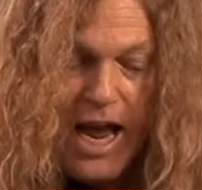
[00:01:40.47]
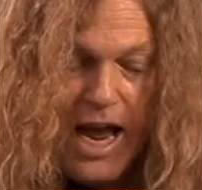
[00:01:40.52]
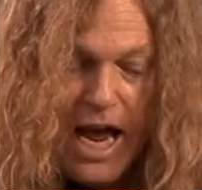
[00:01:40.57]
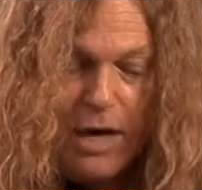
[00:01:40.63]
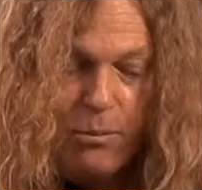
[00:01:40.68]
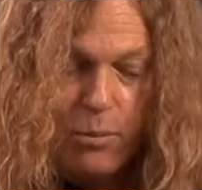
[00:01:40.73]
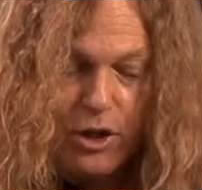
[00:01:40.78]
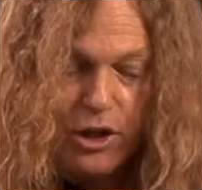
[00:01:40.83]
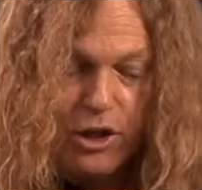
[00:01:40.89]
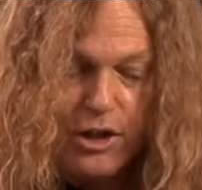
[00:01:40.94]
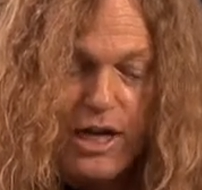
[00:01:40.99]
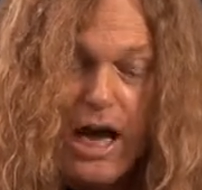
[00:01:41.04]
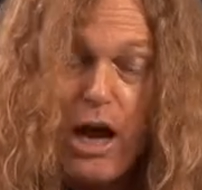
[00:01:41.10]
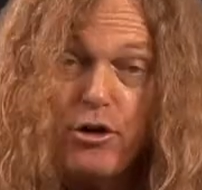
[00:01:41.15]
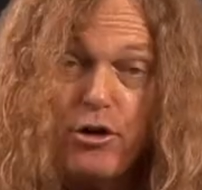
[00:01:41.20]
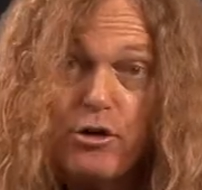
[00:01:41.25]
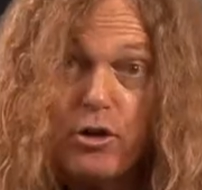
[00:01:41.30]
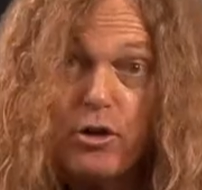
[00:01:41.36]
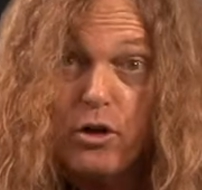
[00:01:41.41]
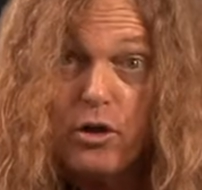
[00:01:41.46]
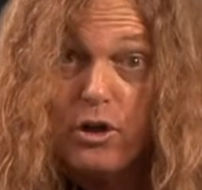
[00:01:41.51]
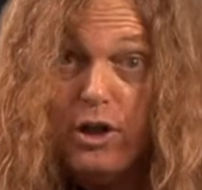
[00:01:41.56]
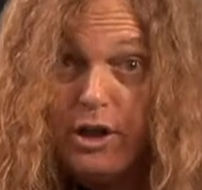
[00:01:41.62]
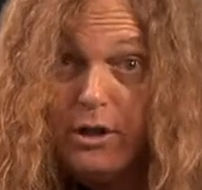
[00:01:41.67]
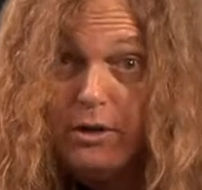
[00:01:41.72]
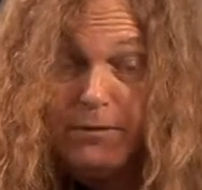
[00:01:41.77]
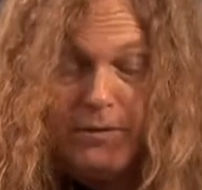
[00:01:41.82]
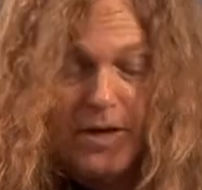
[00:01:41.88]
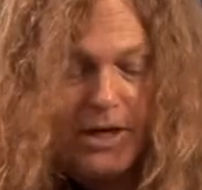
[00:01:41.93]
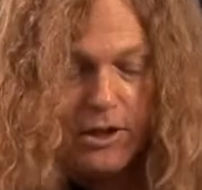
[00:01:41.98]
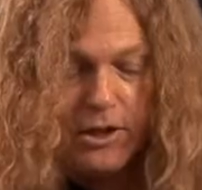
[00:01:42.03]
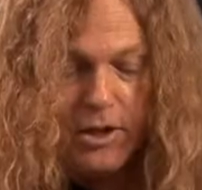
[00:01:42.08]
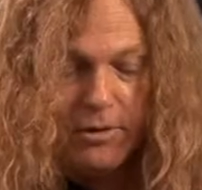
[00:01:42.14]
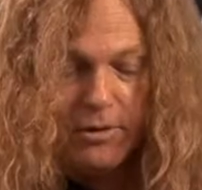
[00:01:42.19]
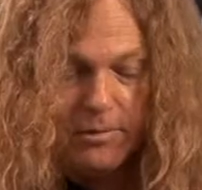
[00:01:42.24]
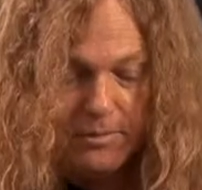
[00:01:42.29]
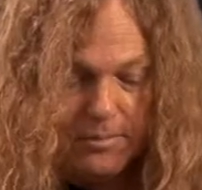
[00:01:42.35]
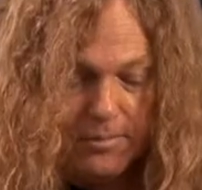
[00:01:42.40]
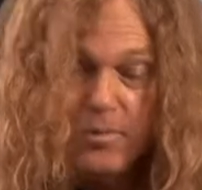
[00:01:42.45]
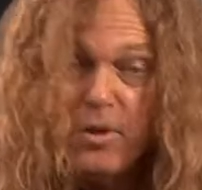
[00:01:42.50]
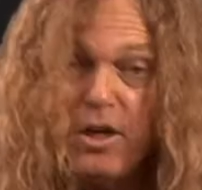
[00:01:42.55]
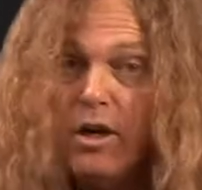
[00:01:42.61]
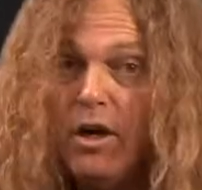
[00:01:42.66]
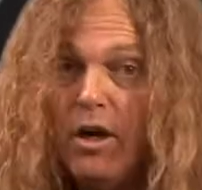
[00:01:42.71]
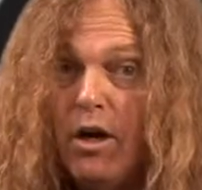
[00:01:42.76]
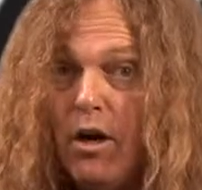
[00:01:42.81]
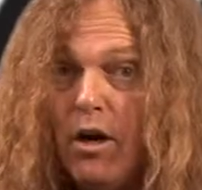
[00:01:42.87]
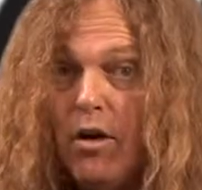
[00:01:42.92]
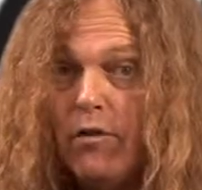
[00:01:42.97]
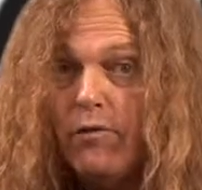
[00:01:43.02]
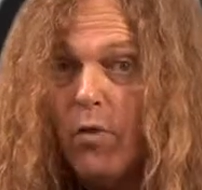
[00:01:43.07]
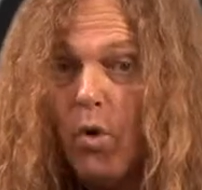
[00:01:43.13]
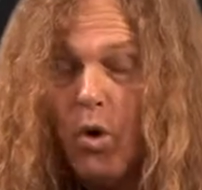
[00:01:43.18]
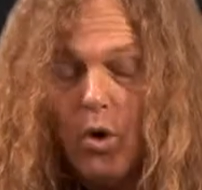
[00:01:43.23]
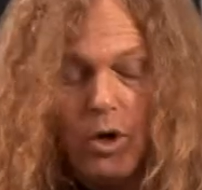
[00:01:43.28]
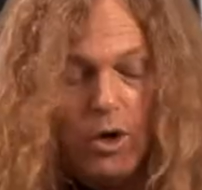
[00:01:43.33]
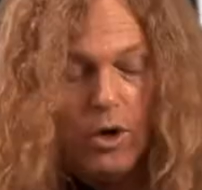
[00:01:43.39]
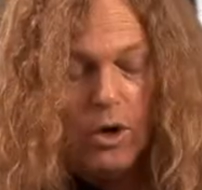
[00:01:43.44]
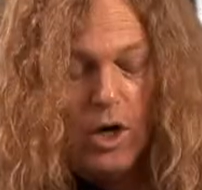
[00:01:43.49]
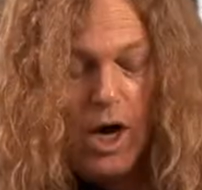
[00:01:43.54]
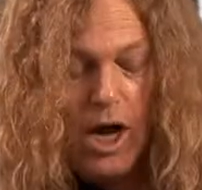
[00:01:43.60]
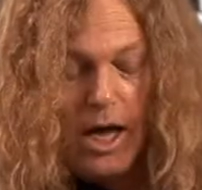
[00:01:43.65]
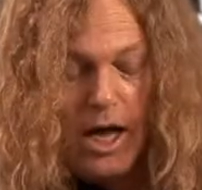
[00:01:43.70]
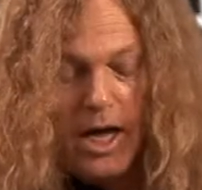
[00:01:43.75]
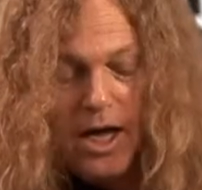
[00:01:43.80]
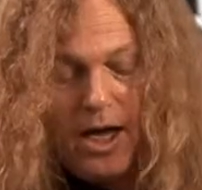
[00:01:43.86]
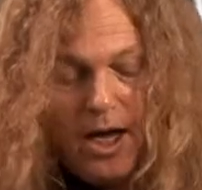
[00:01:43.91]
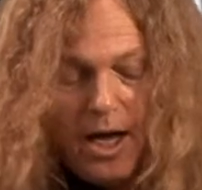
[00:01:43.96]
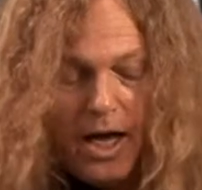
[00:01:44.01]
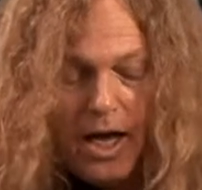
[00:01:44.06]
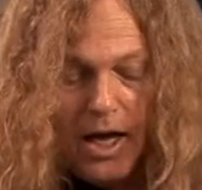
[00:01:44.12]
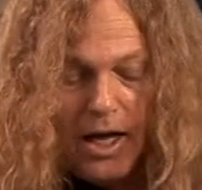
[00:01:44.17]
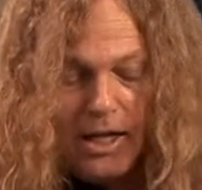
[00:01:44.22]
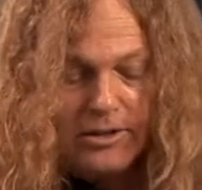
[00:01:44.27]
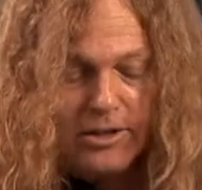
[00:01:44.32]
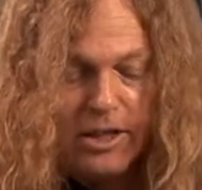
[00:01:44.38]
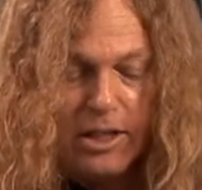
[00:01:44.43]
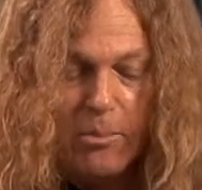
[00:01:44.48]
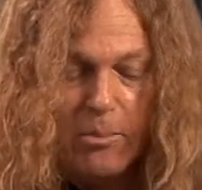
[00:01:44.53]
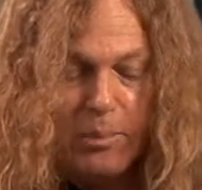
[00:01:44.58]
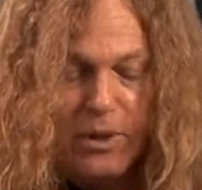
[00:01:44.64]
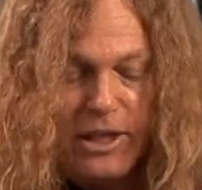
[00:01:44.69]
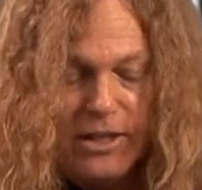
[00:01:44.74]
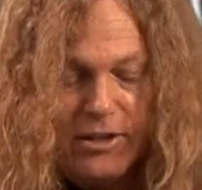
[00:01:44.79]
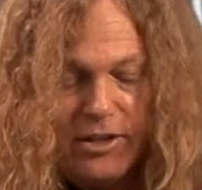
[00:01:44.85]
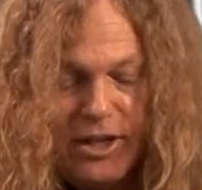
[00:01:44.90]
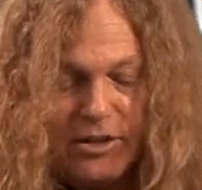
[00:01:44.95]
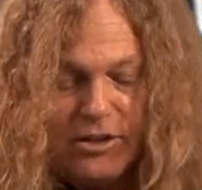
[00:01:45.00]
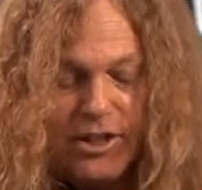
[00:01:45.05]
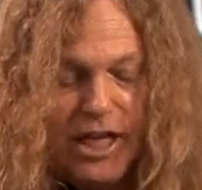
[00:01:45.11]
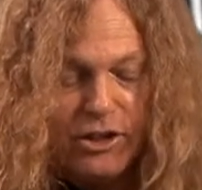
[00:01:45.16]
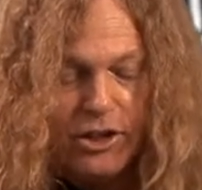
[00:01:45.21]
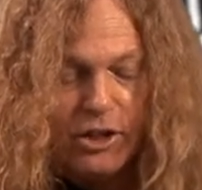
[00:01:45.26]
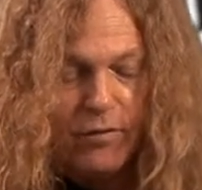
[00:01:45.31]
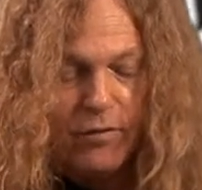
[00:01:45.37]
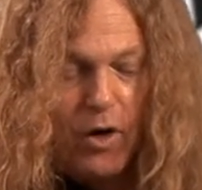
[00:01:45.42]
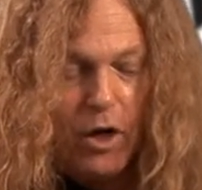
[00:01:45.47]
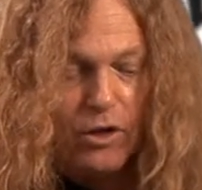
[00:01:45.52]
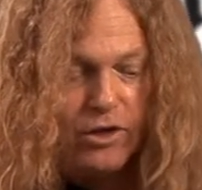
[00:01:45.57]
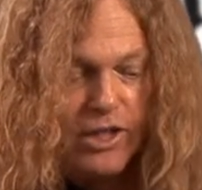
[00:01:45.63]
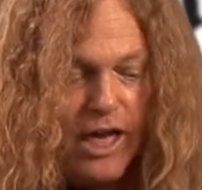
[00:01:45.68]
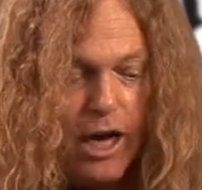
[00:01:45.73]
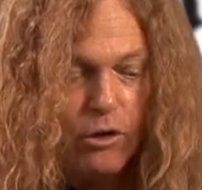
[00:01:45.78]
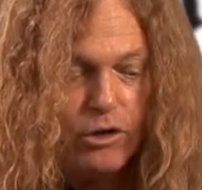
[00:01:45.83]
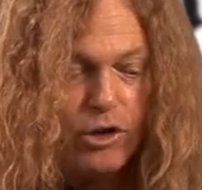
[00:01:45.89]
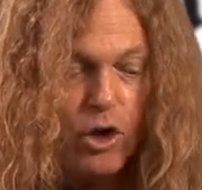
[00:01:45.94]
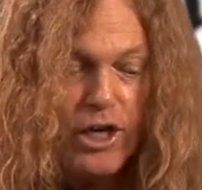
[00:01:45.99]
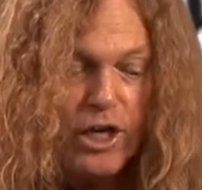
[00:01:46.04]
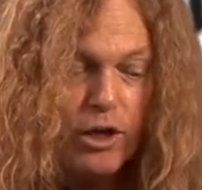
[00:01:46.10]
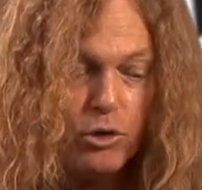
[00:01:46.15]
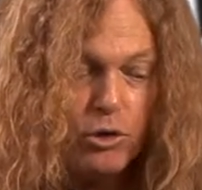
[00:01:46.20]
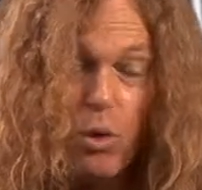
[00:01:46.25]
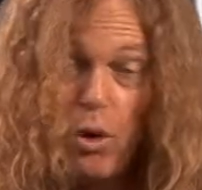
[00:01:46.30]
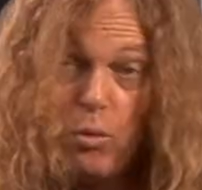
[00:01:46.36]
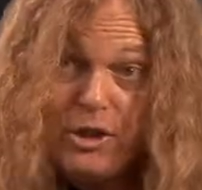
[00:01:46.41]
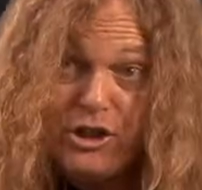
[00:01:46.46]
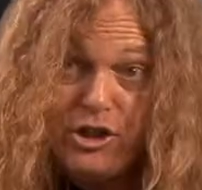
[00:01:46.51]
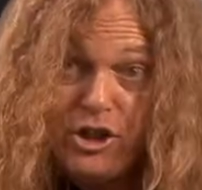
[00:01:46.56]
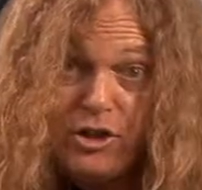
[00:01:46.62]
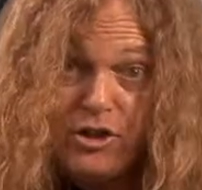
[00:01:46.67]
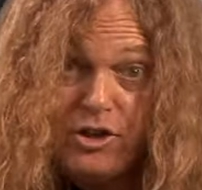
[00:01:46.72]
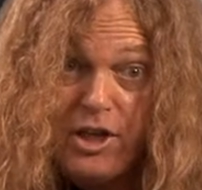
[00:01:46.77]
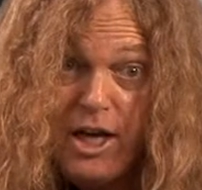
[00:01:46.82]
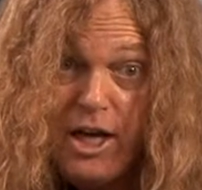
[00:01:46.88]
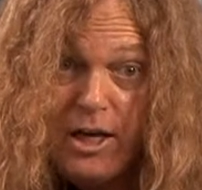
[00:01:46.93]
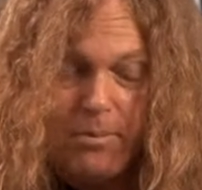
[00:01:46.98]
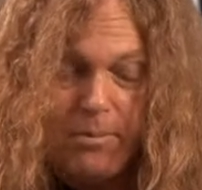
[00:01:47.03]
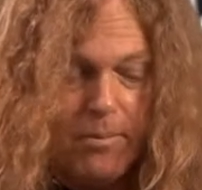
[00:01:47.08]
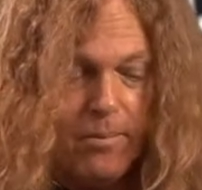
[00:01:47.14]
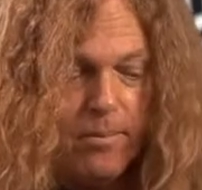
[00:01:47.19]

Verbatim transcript: And we're gonna now use our little finger for uh, uh, to complete this section of our scale. So here's what we just did.